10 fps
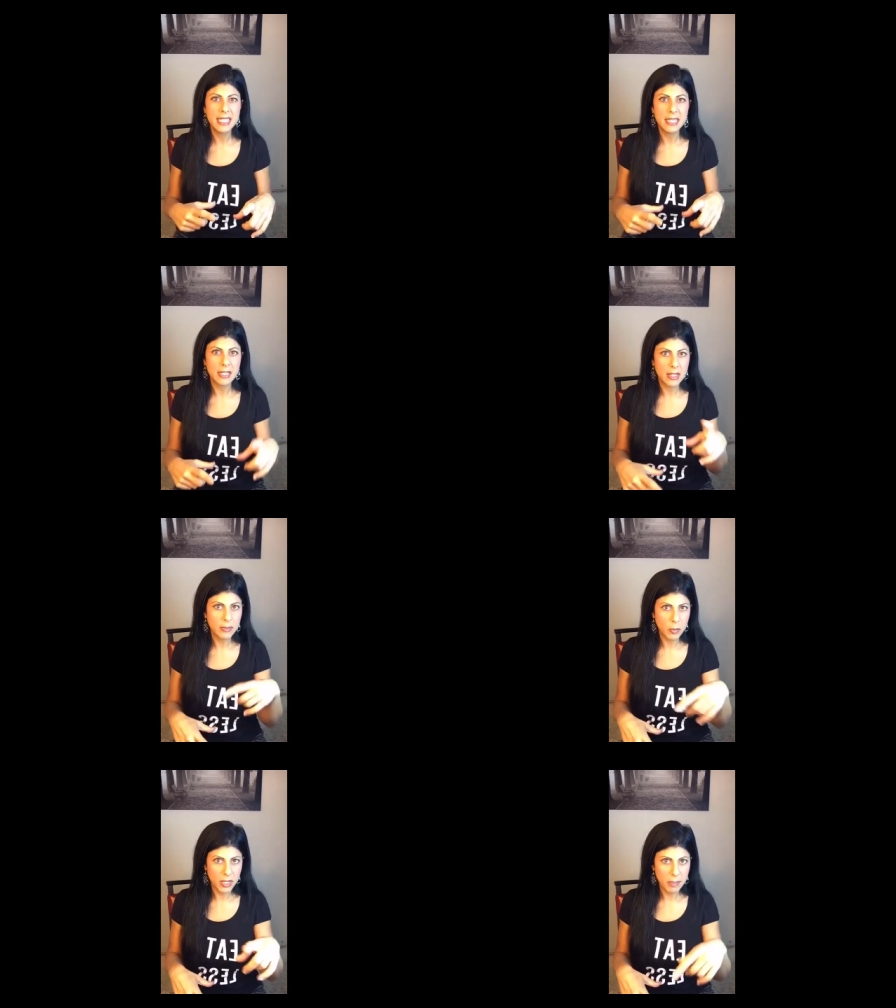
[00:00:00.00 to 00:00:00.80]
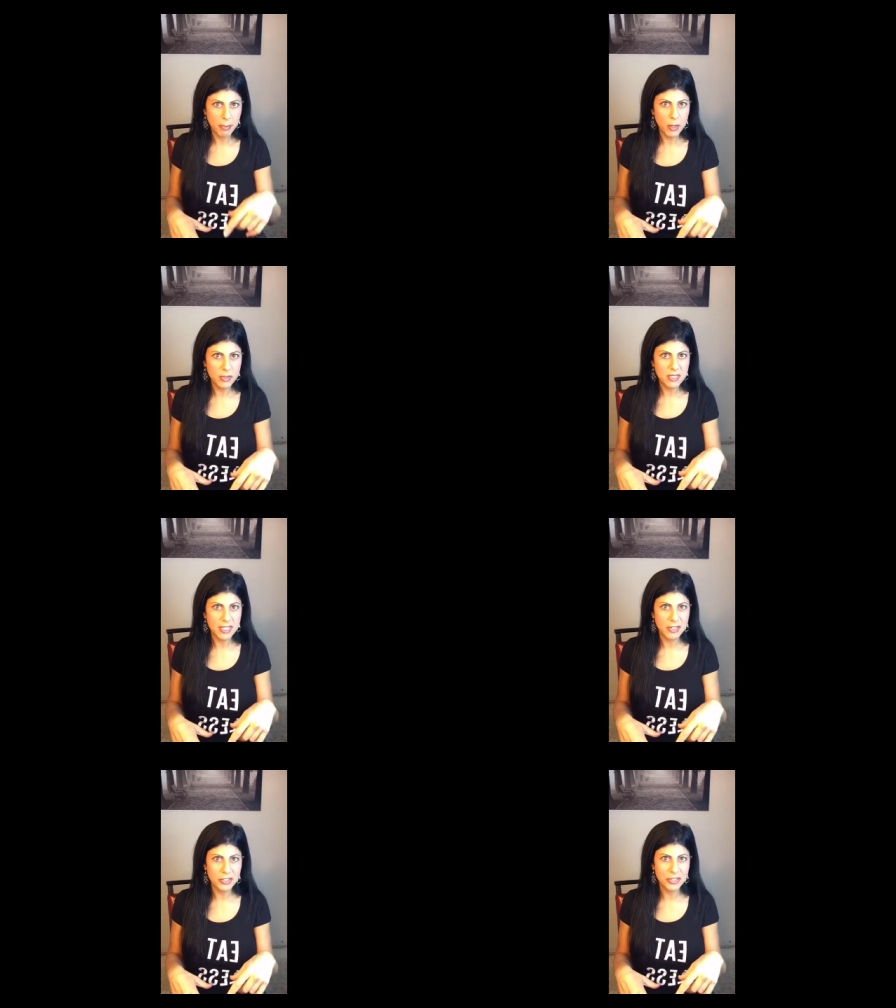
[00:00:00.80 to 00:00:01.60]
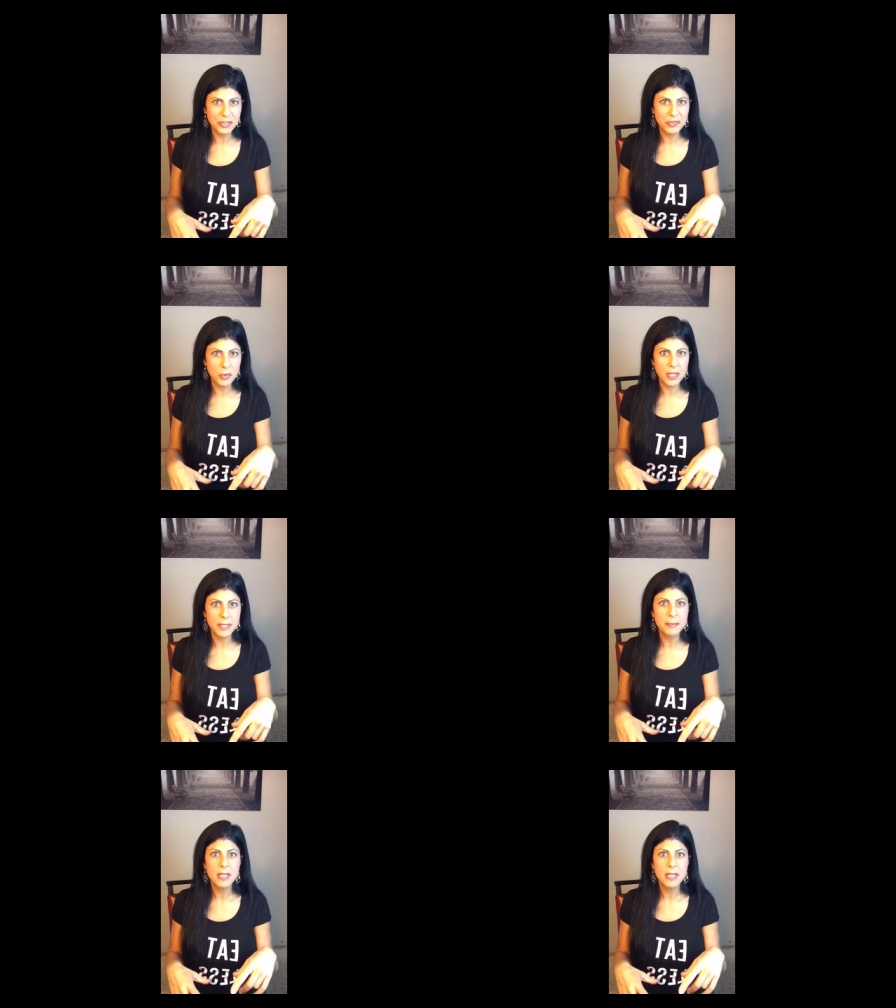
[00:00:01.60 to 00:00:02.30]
on one of the posts there, so look for it.